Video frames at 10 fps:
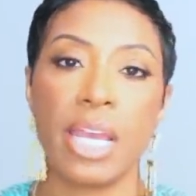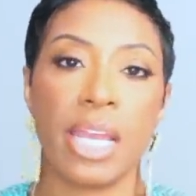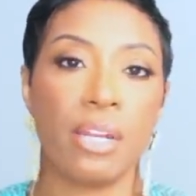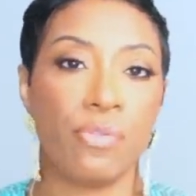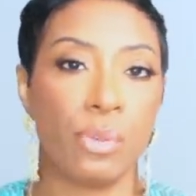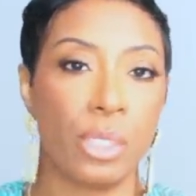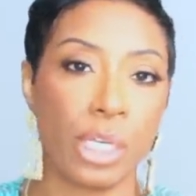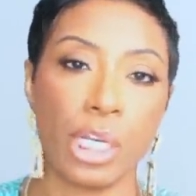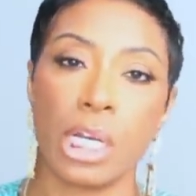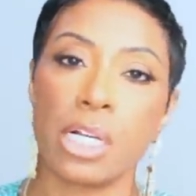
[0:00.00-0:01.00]
And if you look
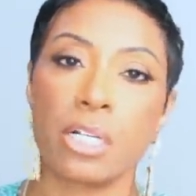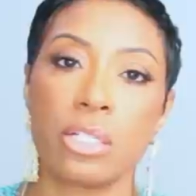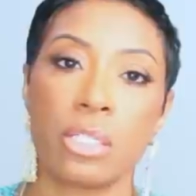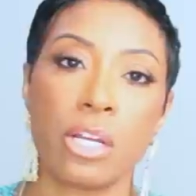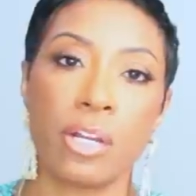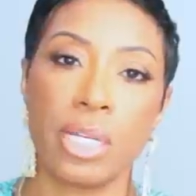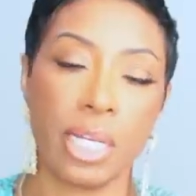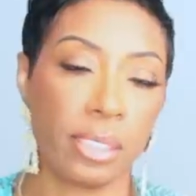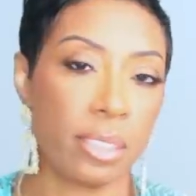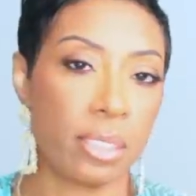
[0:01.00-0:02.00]
at hers, her
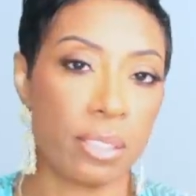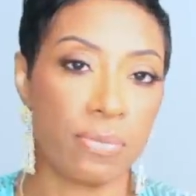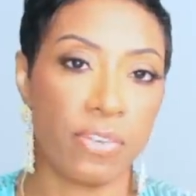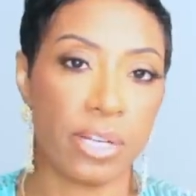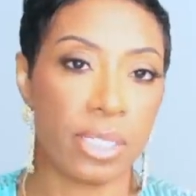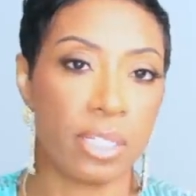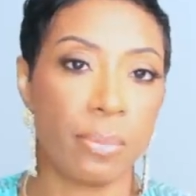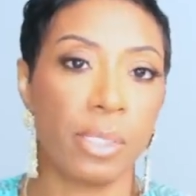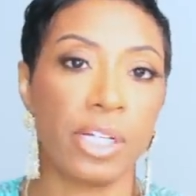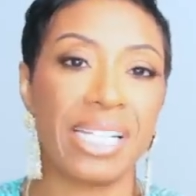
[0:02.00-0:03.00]
necklace is very
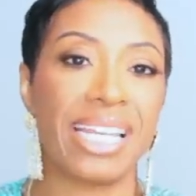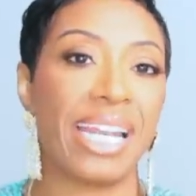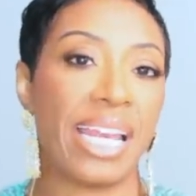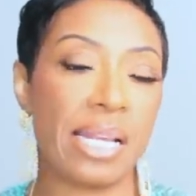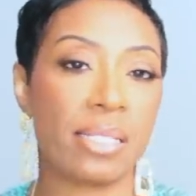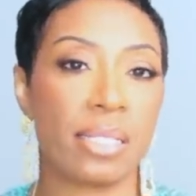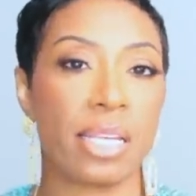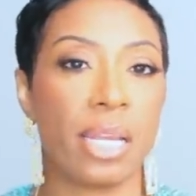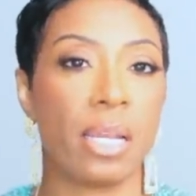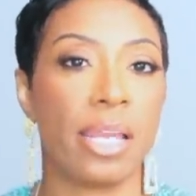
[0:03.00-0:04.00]
similar in that it has this
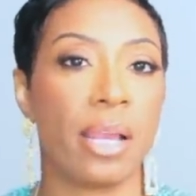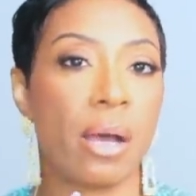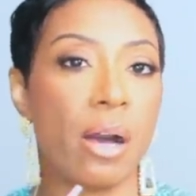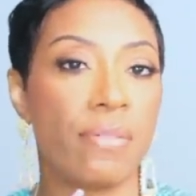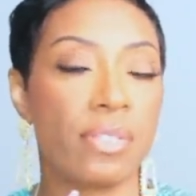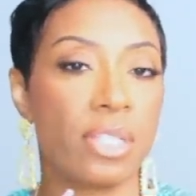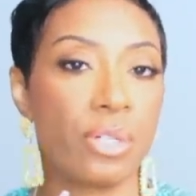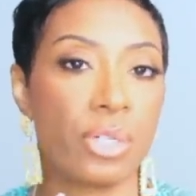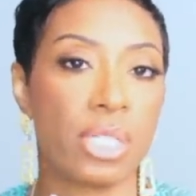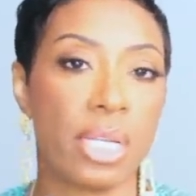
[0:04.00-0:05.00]
kind of like
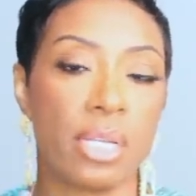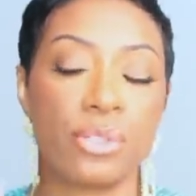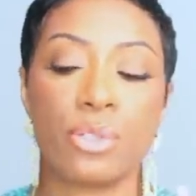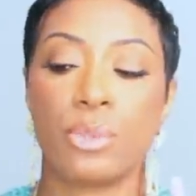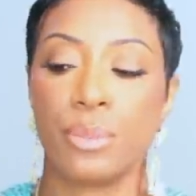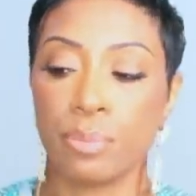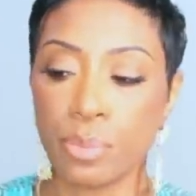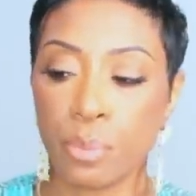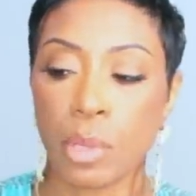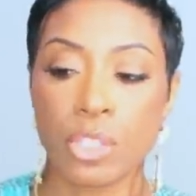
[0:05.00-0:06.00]
off-centered setting to it.
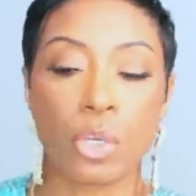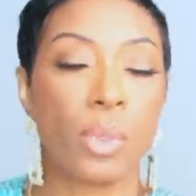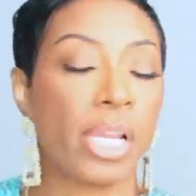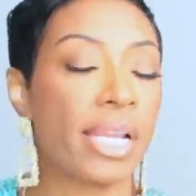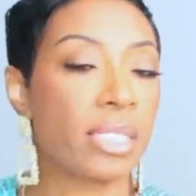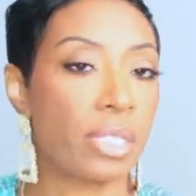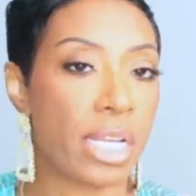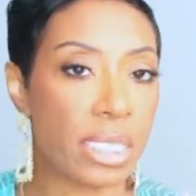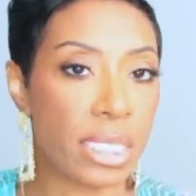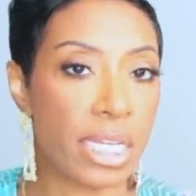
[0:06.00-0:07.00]
So
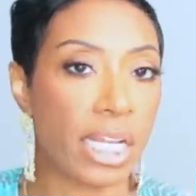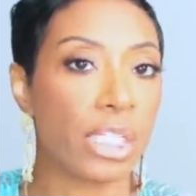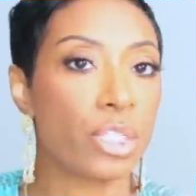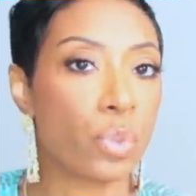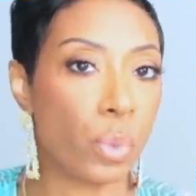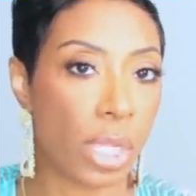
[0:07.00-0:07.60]
that's the necklace we